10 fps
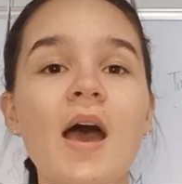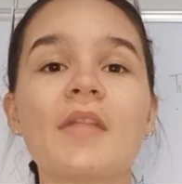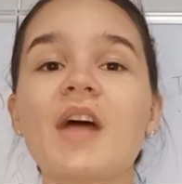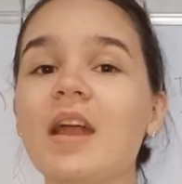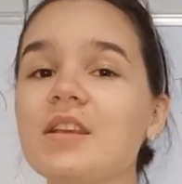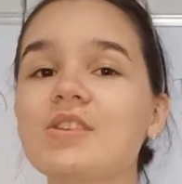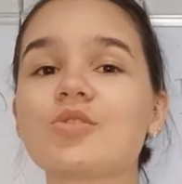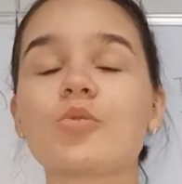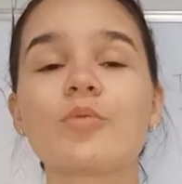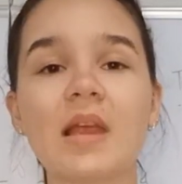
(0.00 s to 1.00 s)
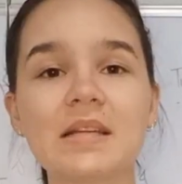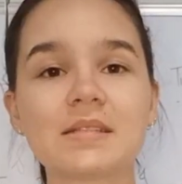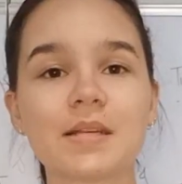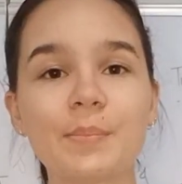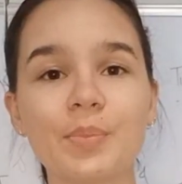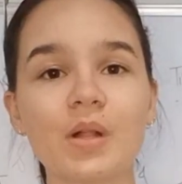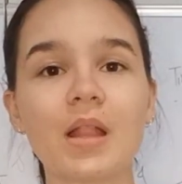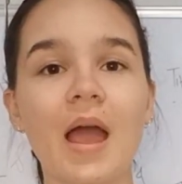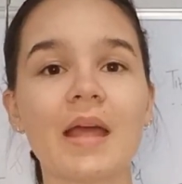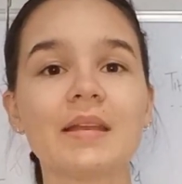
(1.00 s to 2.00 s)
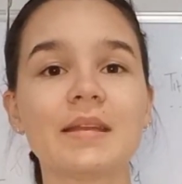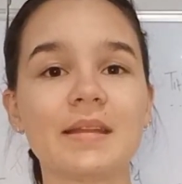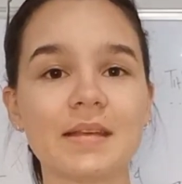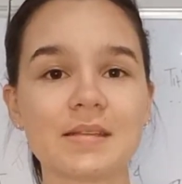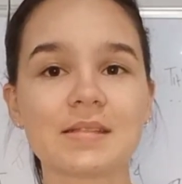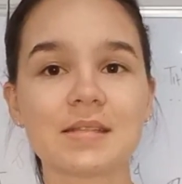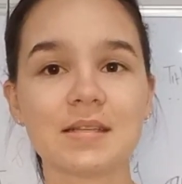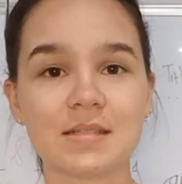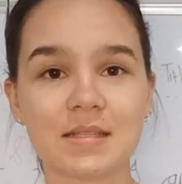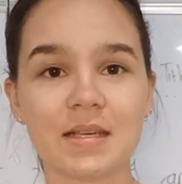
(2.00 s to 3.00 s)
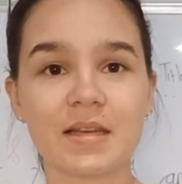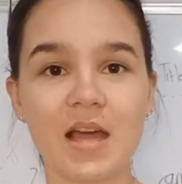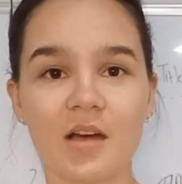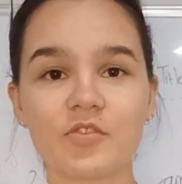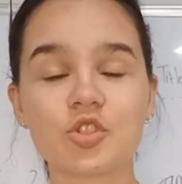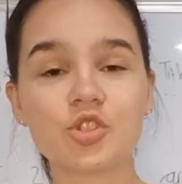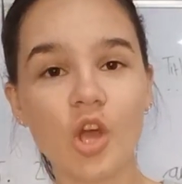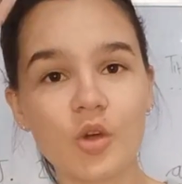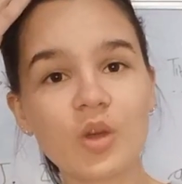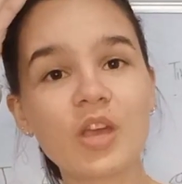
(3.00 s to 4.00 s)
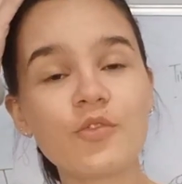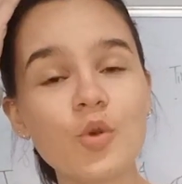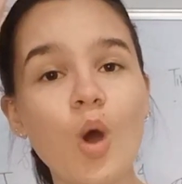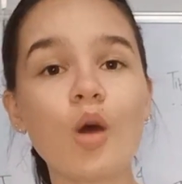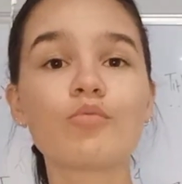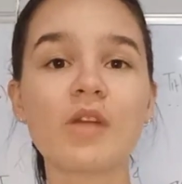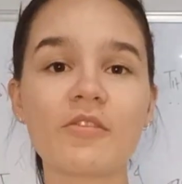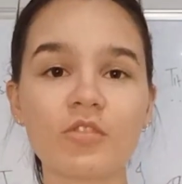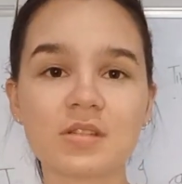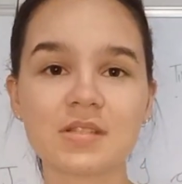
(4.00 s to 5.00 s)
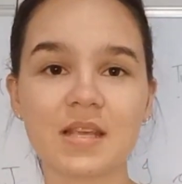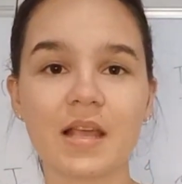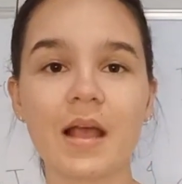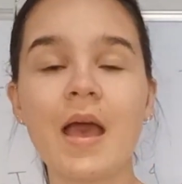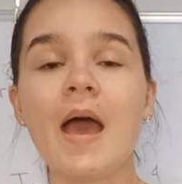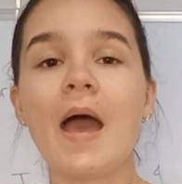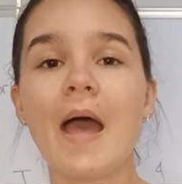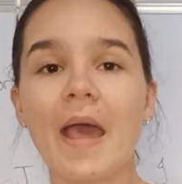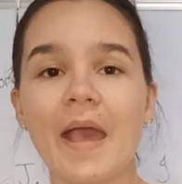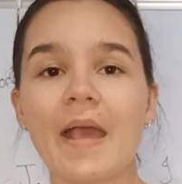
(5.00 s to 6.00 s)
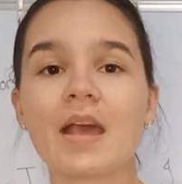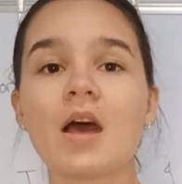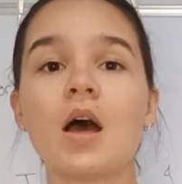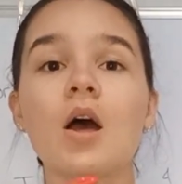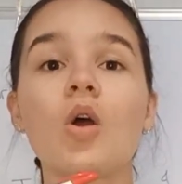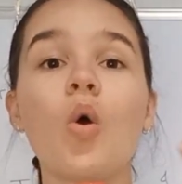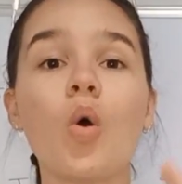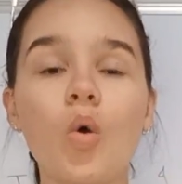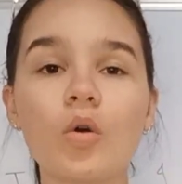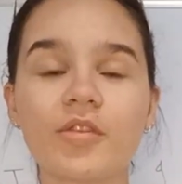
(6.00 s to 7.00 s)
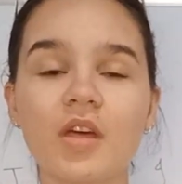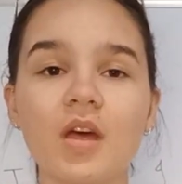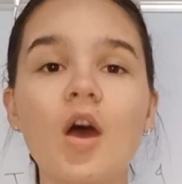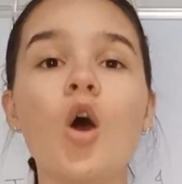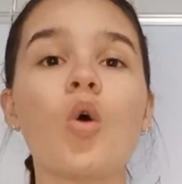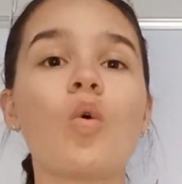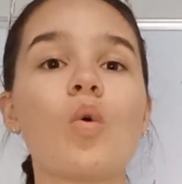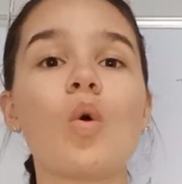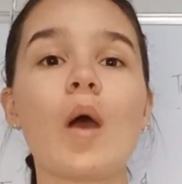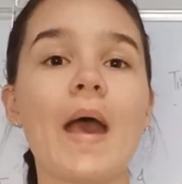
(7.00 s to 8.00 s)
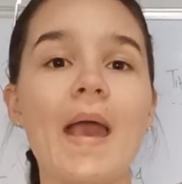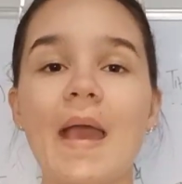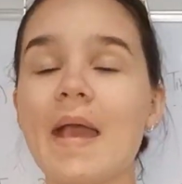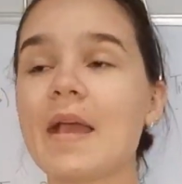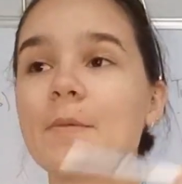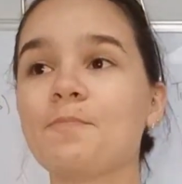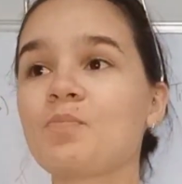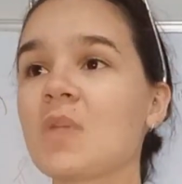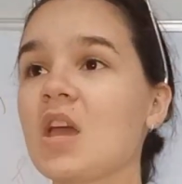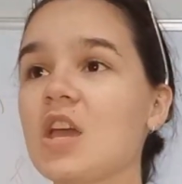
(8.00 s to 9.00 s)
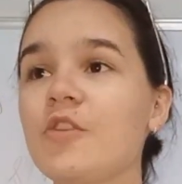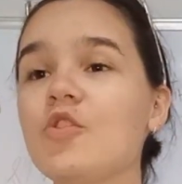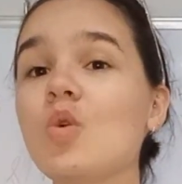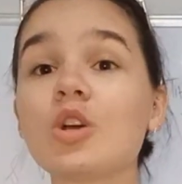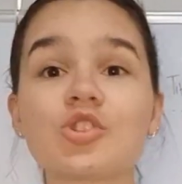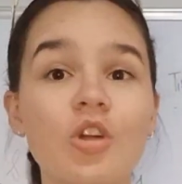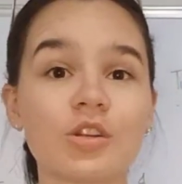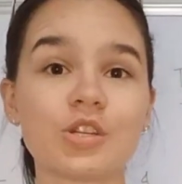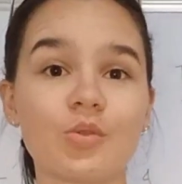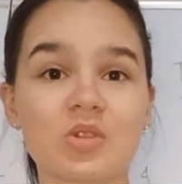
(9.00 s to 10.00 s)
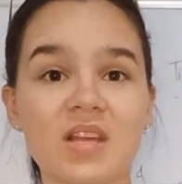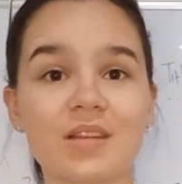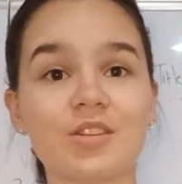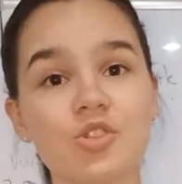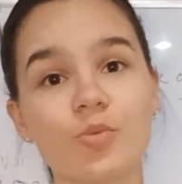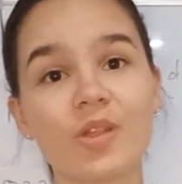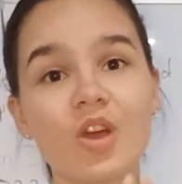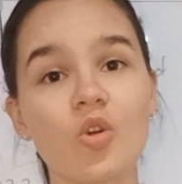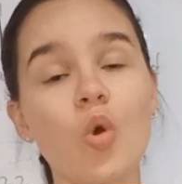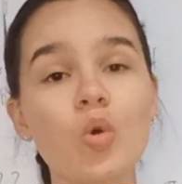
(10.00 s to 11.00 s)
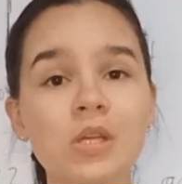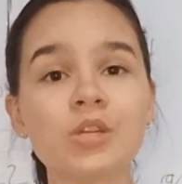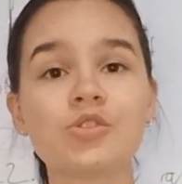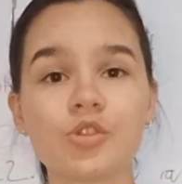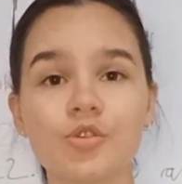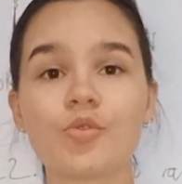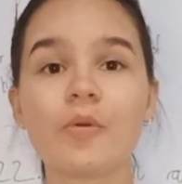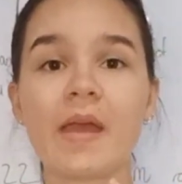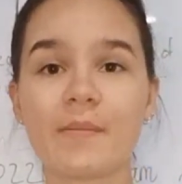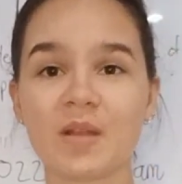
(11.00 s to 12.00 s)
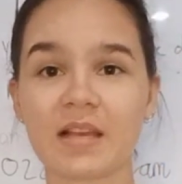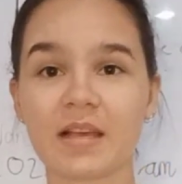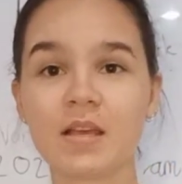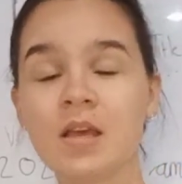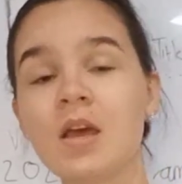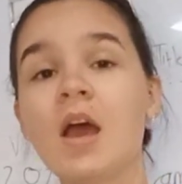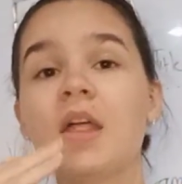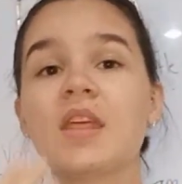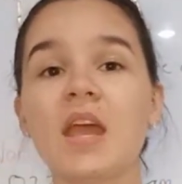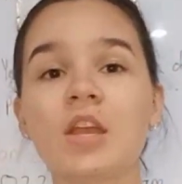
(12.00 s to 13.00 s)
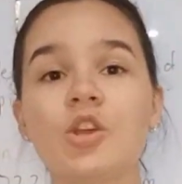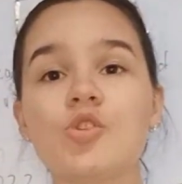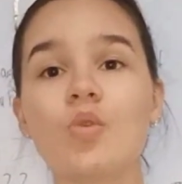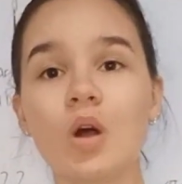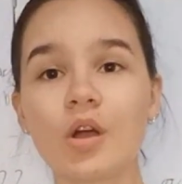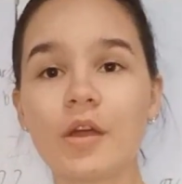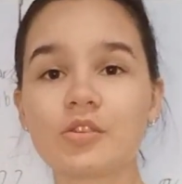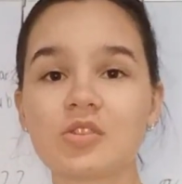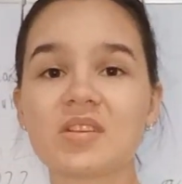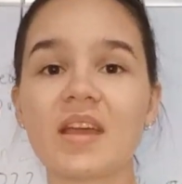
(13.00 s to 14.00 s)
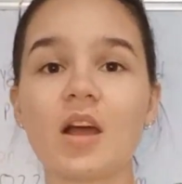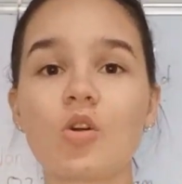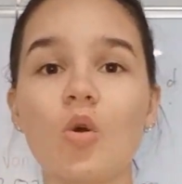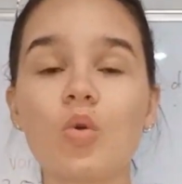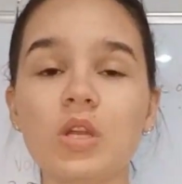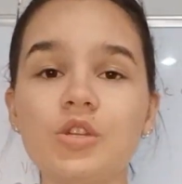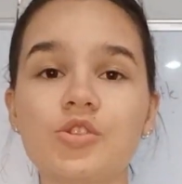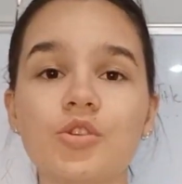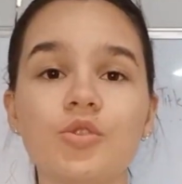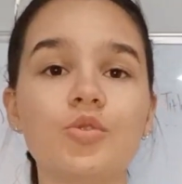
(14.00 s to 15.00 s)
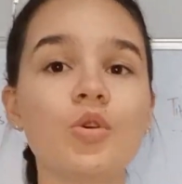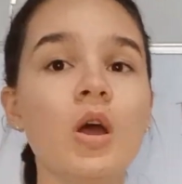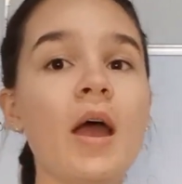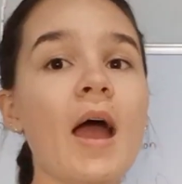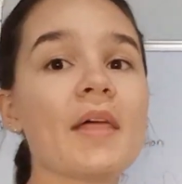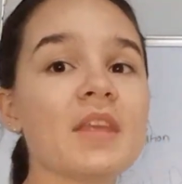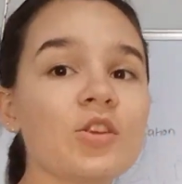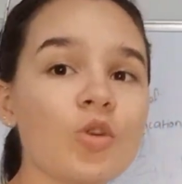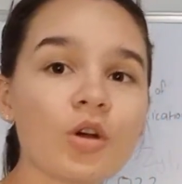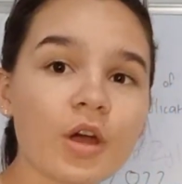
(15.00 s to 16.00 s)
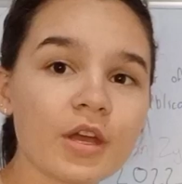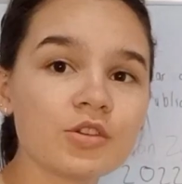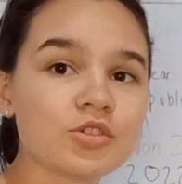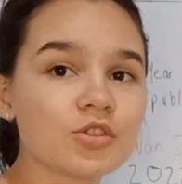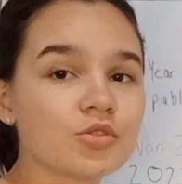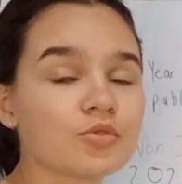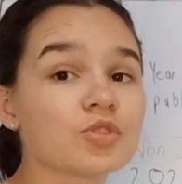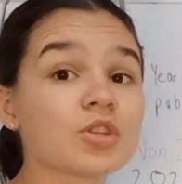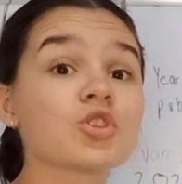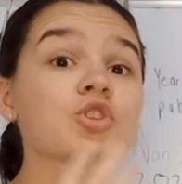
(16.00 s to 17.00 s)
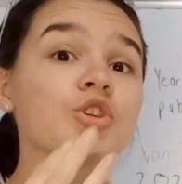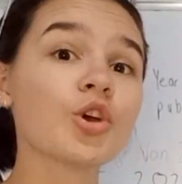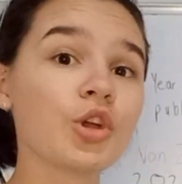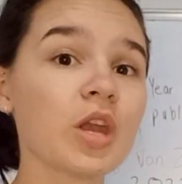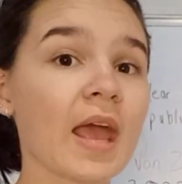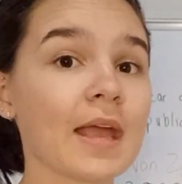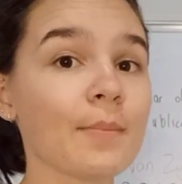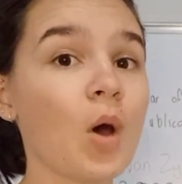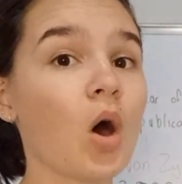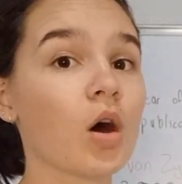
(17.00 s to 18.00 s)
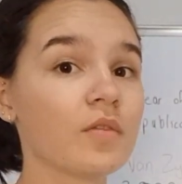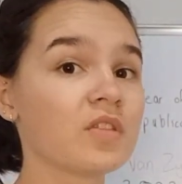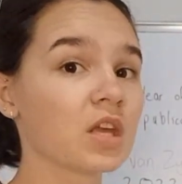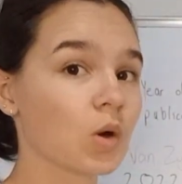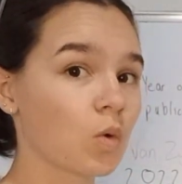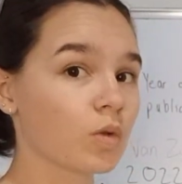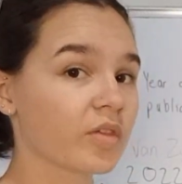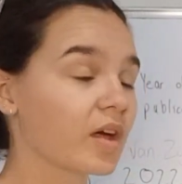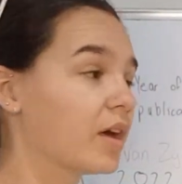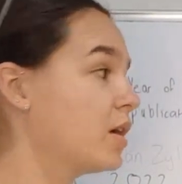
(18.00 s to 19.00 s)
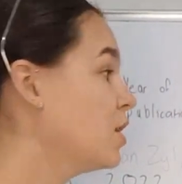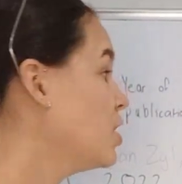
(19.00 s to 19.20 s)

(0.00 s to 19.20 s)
That is really simple and it is easy enough. So if you are referencing a author or if you are starting your sentence with according to Emily, then you are going to say according to, and then you're going to use the surname of the author.